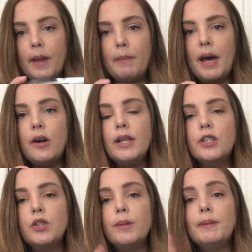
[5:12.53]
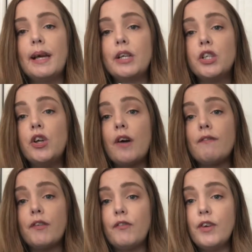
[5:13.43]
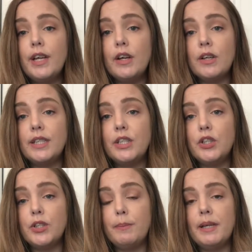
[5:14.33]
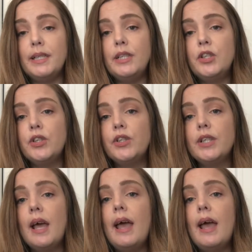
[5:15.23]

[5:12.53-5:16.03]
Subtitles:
patterning strips I actually got for free on Teachers Pay Teachers,